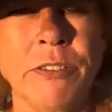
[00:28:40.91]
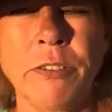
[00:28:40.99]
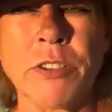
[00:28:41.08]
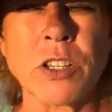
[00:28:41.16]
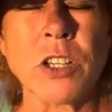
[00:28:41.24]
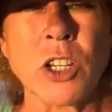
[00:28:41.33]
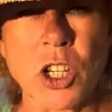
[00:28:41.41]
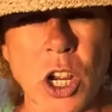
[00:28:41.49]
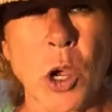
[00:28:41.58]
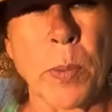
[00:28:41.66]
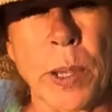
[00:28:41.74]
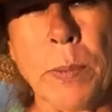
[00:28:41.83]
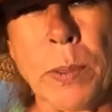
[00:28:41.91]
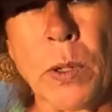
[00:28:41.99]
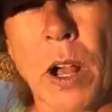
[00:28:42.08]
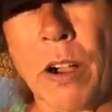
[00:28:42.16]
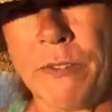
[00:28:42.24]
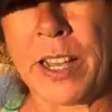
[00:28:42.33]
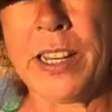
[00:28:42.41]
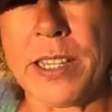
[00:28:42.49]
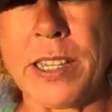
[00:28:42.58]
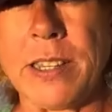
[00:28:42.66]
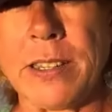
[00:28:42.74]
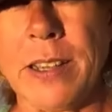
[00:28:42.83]
of us to show people our
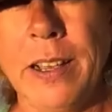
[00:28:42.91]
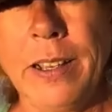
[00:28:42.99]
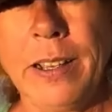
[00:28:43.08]
faces?